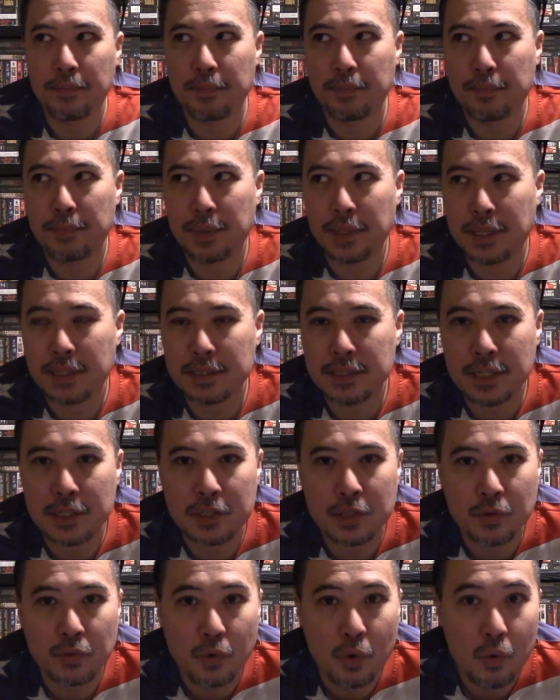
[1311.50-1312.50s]
Because that's
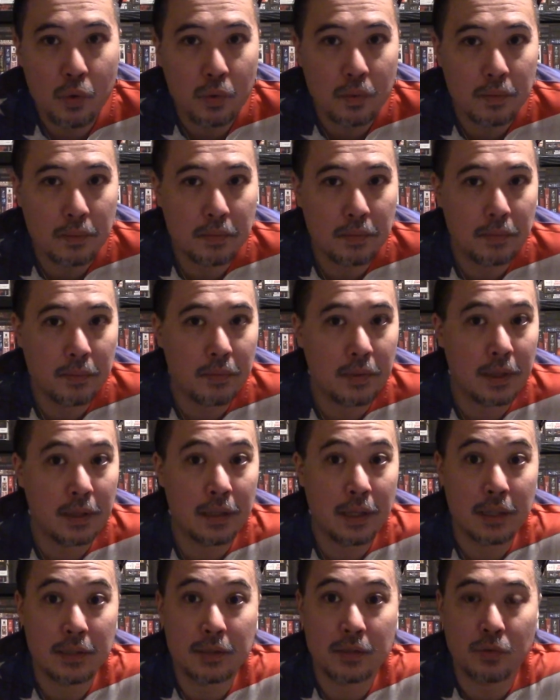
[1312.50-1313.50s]
the rule.
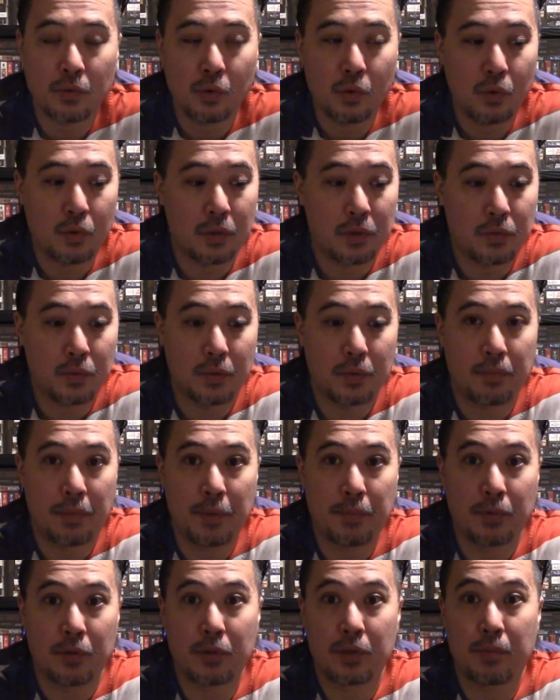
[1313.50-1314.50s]
That's the rule. It's what
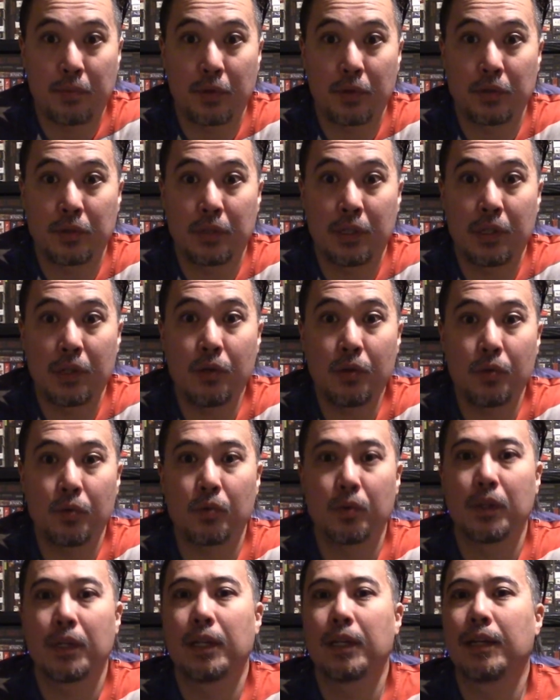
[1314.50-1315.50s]
people are supposed to do.
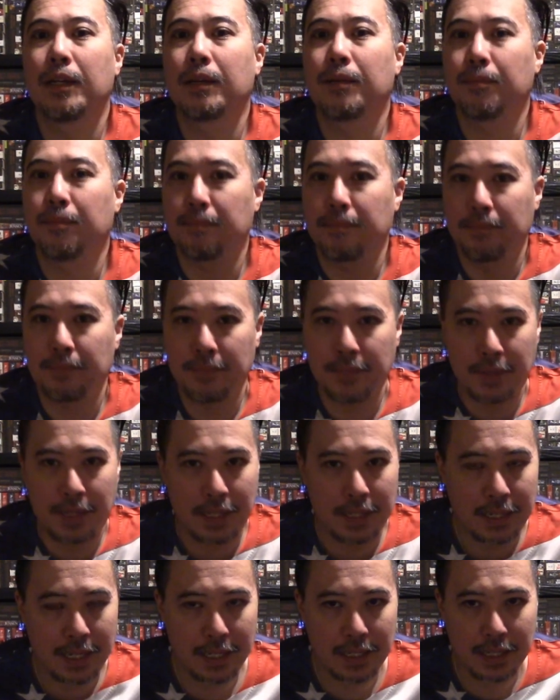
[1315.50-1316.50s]
They
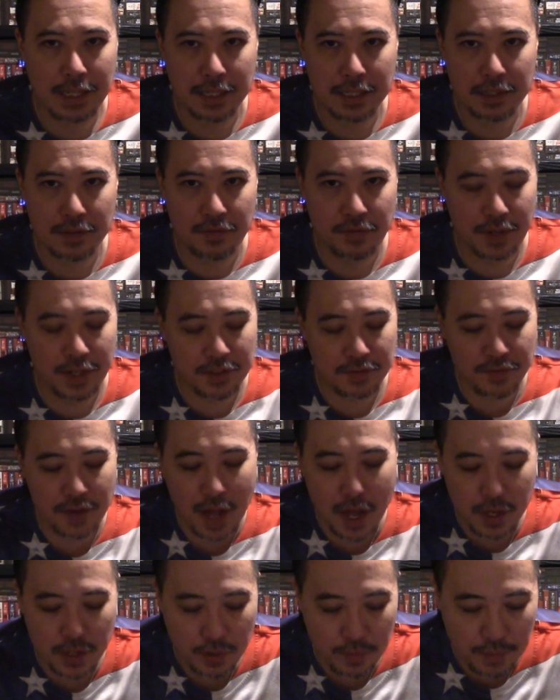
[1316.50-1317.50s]
take things at face
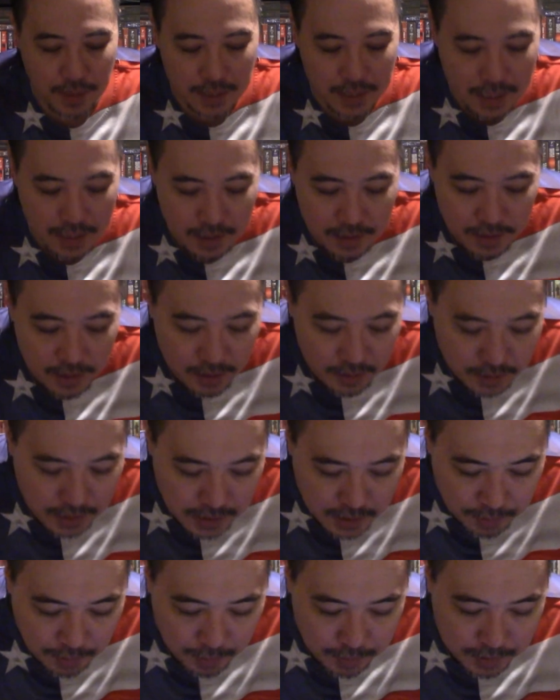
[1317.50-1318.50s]
value.
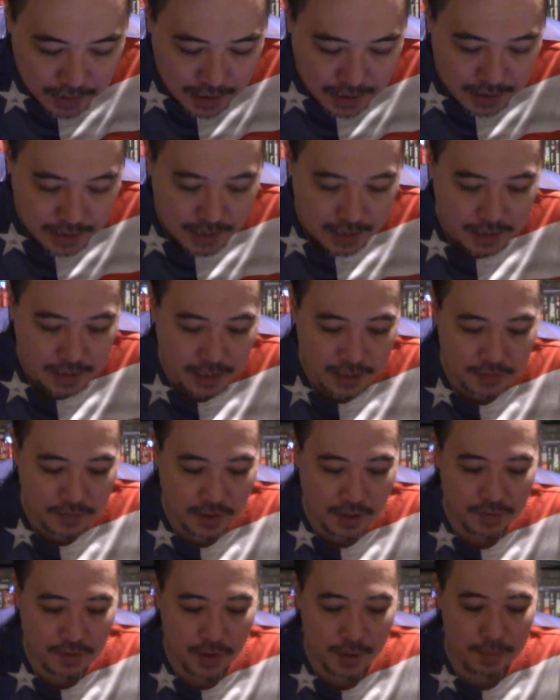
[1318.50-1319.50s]
Autistic people tend to take things
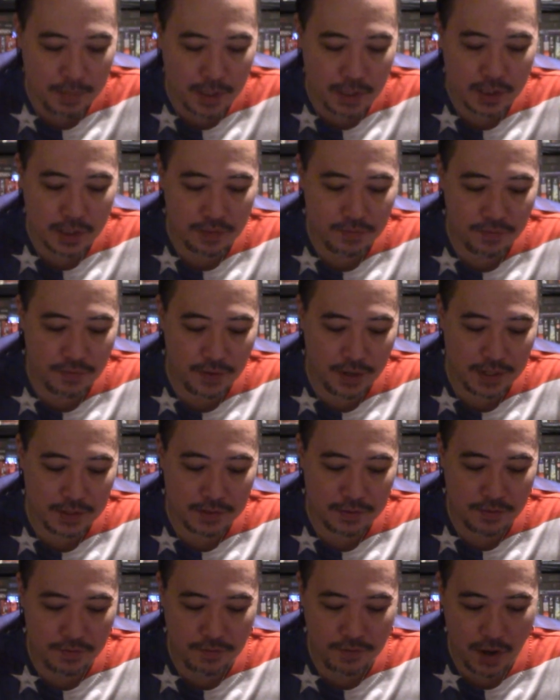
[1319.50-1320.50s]
very, very much at
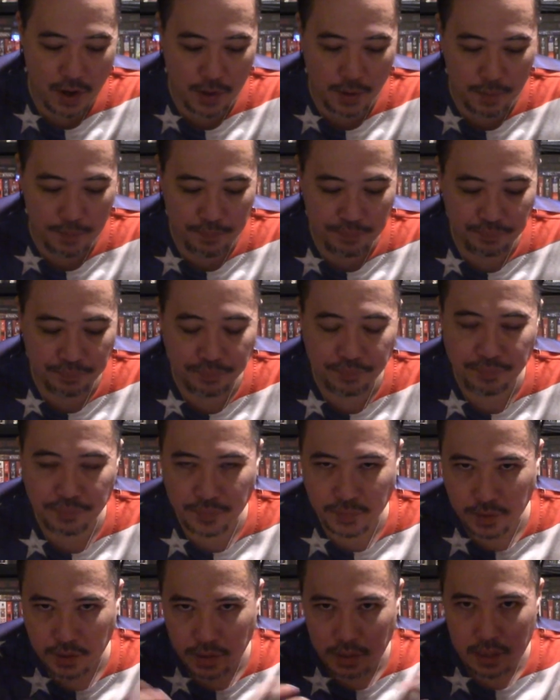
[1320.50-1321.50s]
face value.
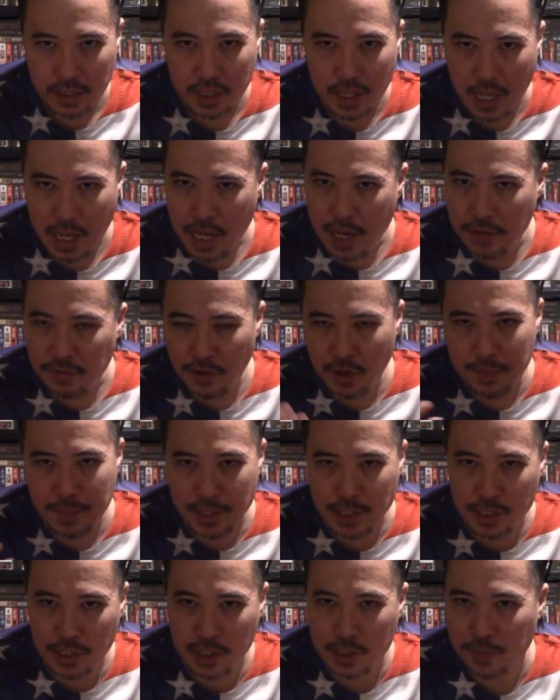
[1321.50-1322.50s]
I've already
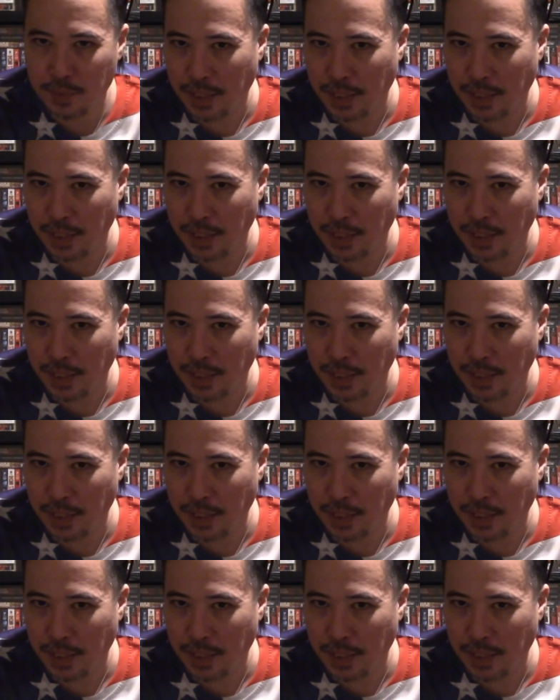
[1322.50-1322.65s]
mentioned this, but a